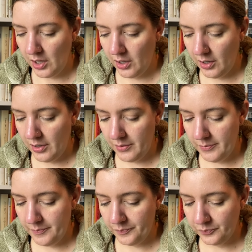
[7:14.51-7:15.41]

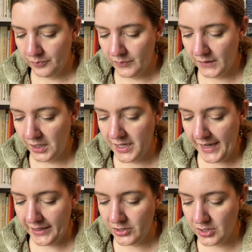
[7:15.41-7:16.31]

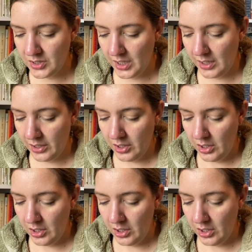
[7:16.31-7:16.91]
Yeah, just like